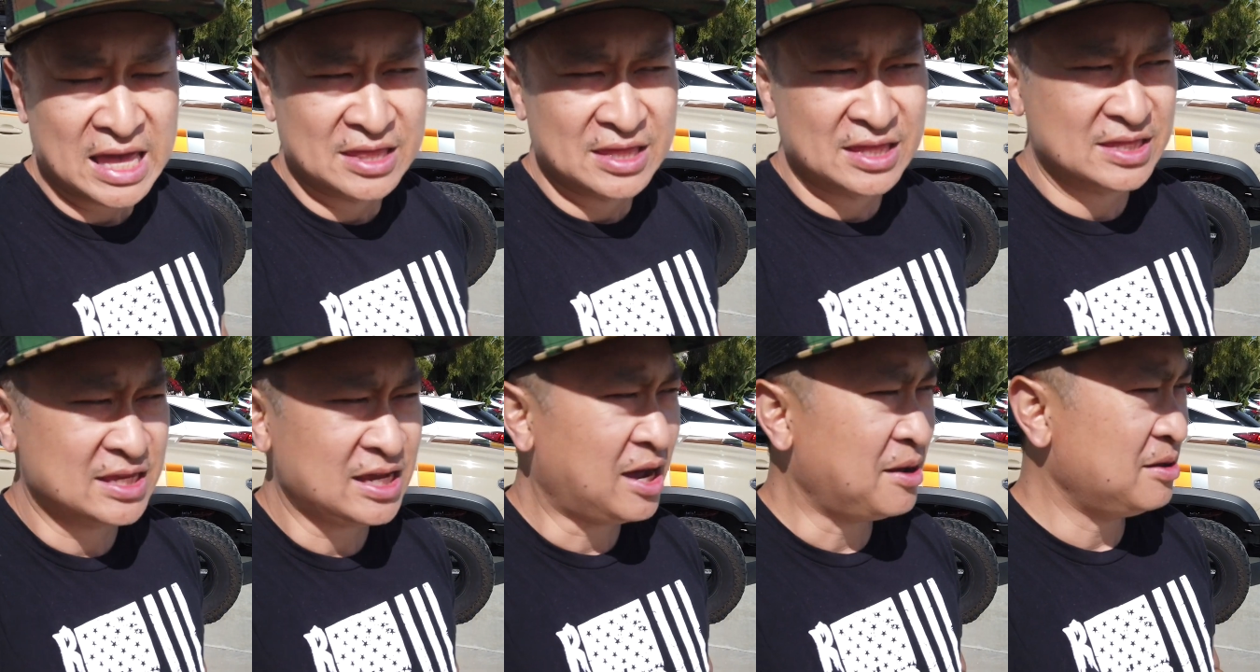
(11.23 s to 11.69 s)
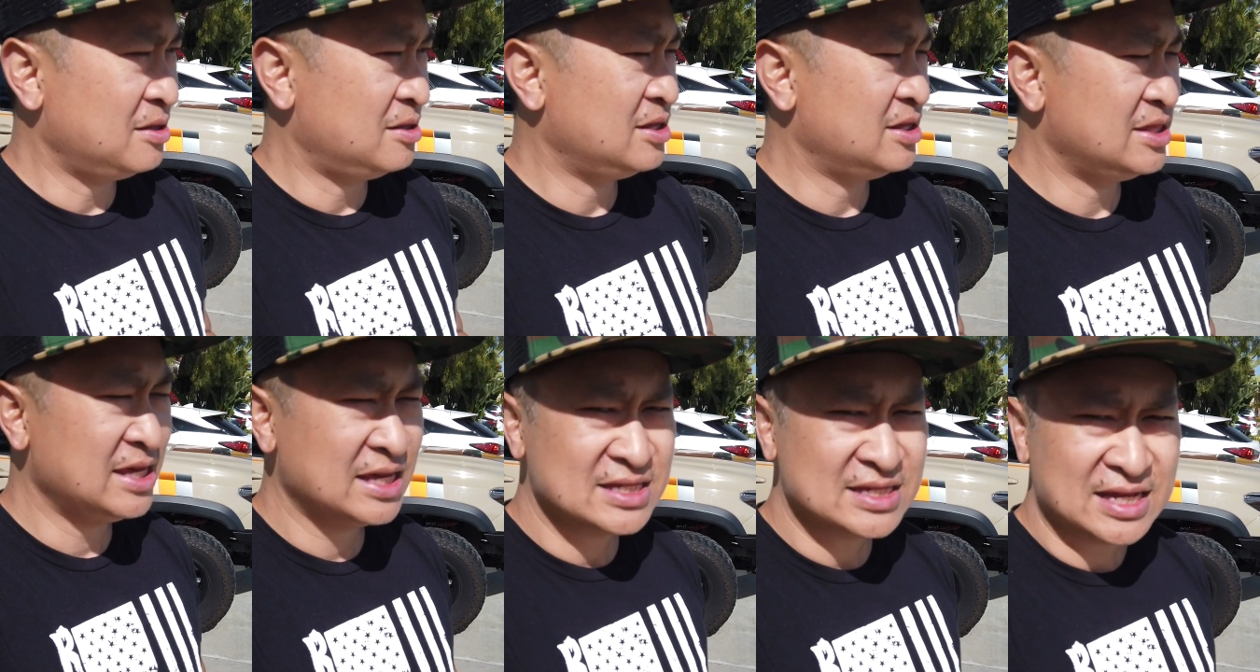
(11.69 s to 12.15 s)

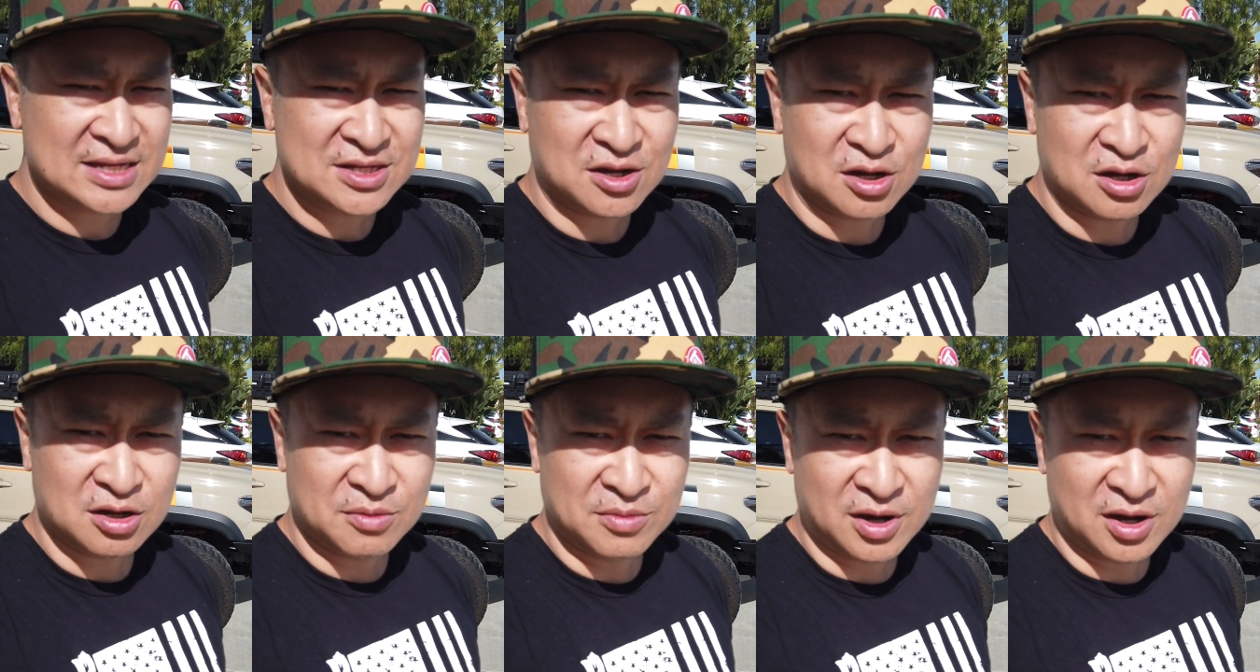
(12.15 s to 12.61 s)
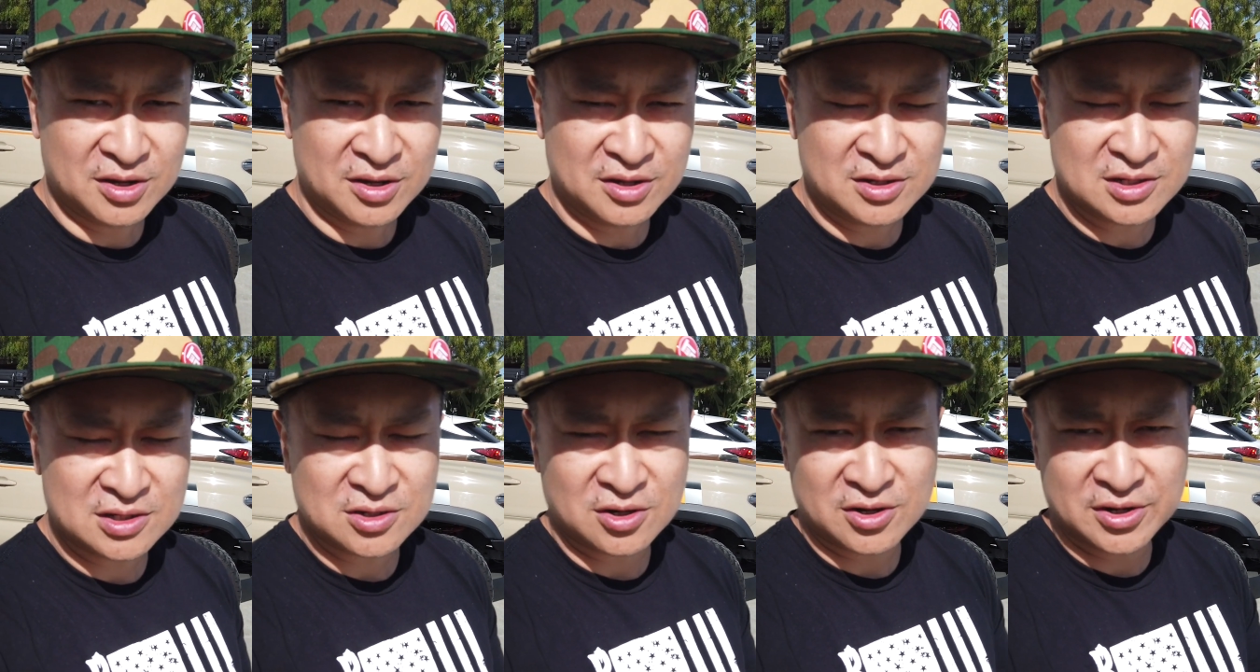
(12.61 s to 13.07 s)
The things I talk about
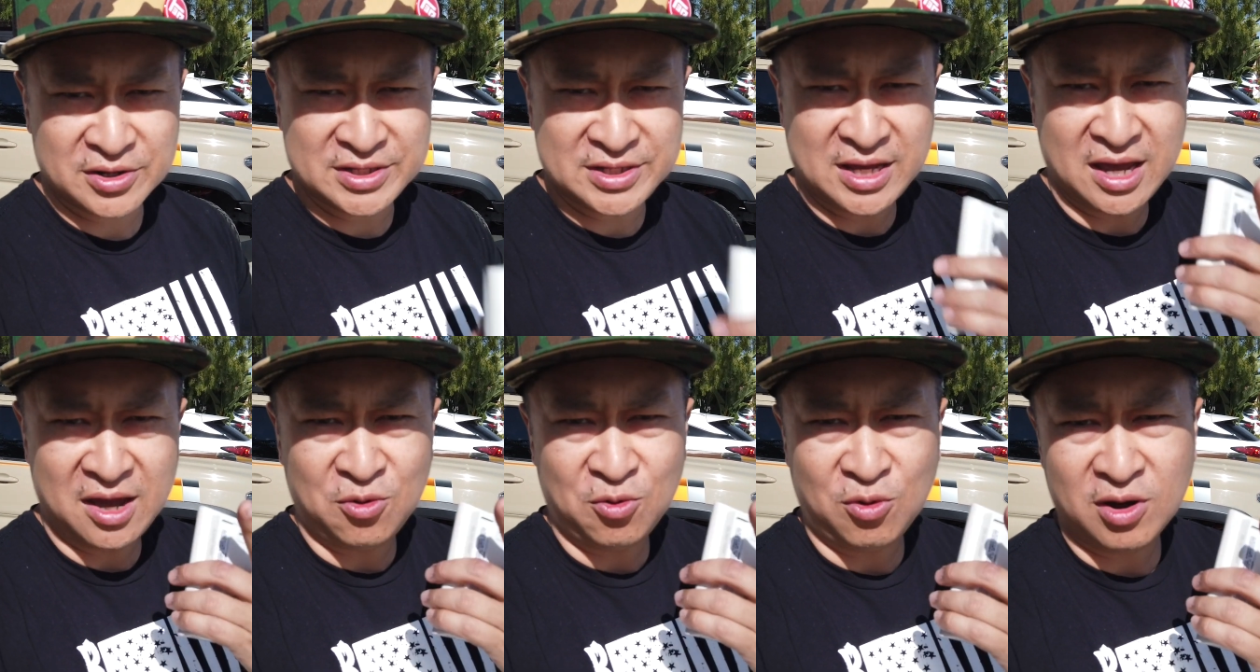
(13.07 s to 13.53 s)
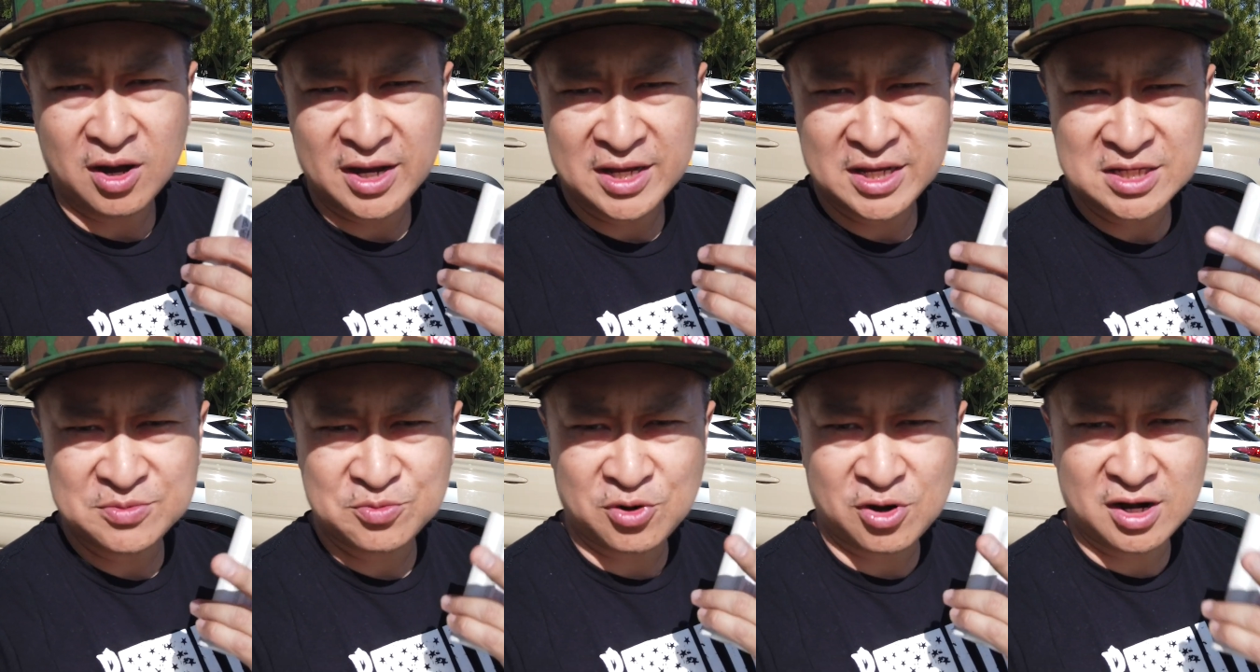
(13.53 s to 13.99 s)
here are
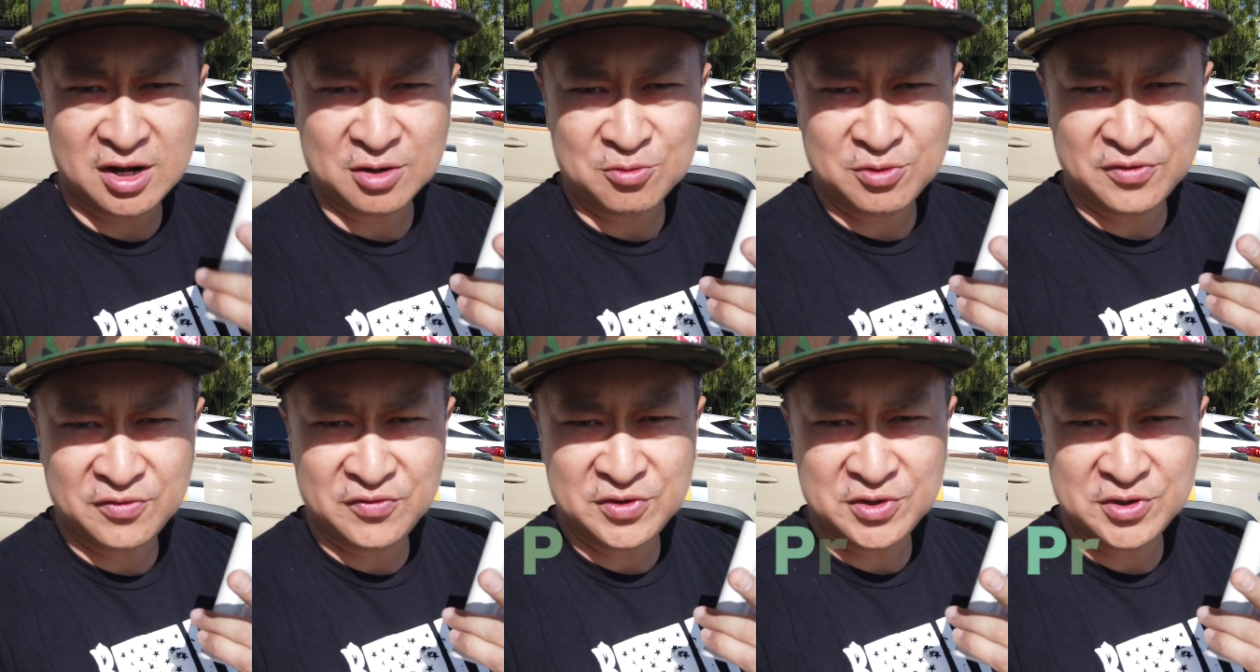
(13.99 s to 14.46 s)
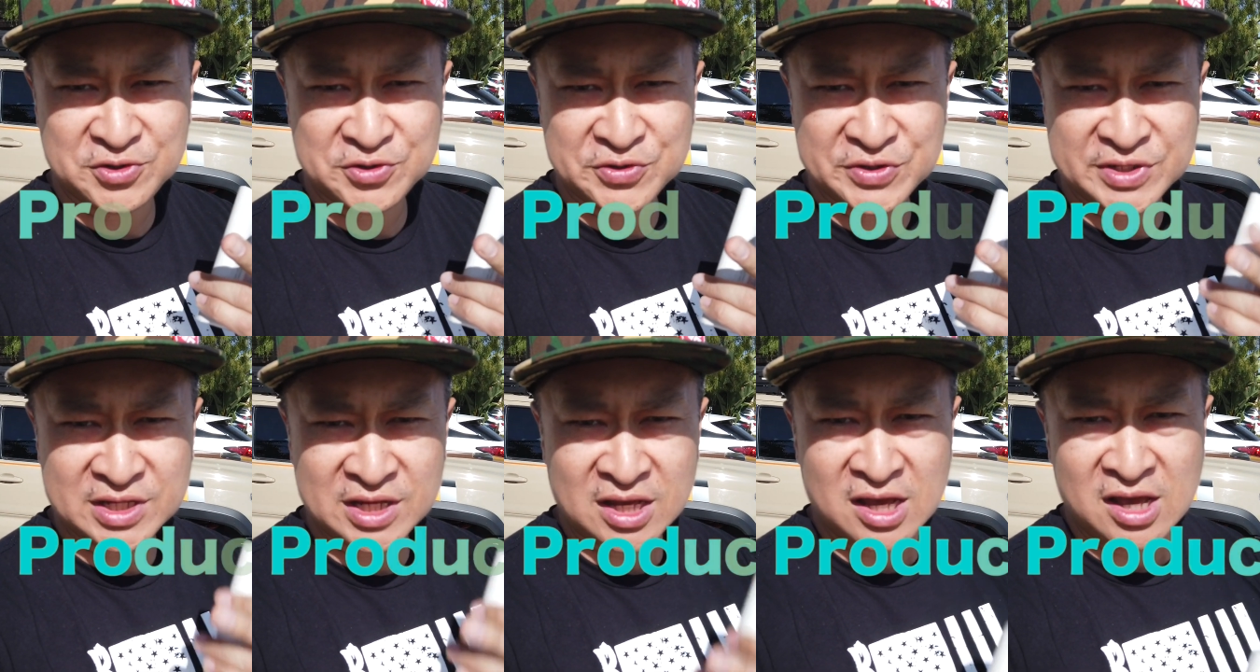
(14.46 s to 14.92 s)
DIYs, product
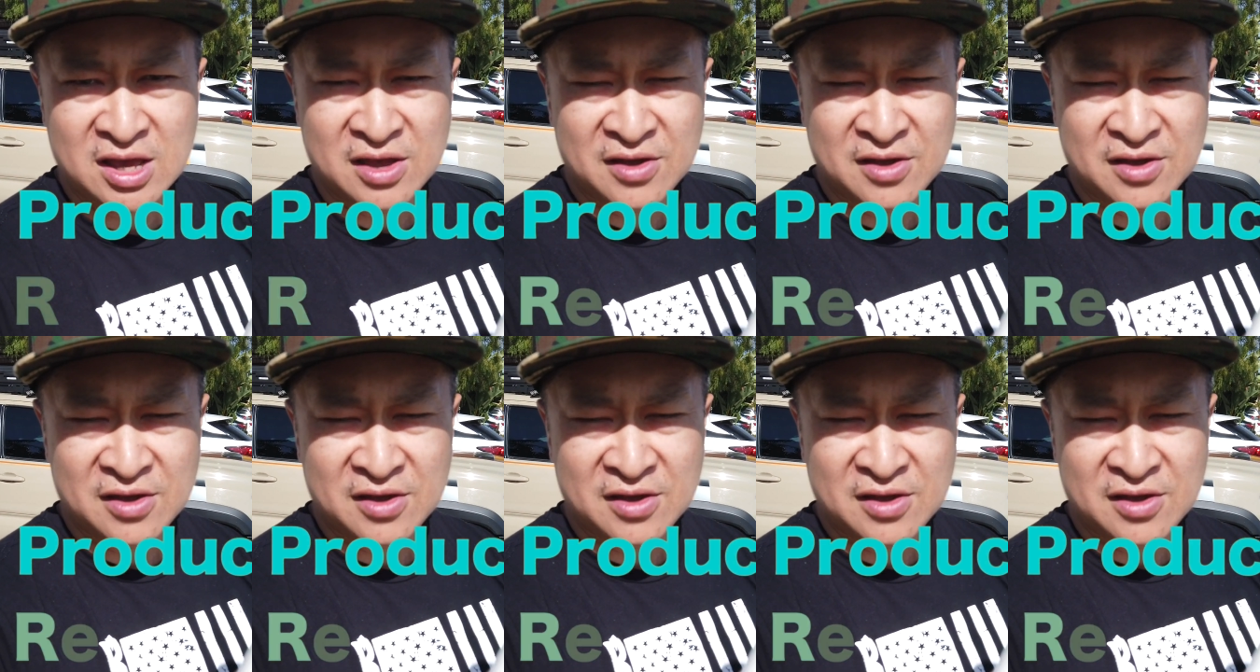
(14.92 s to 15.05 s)
reviews,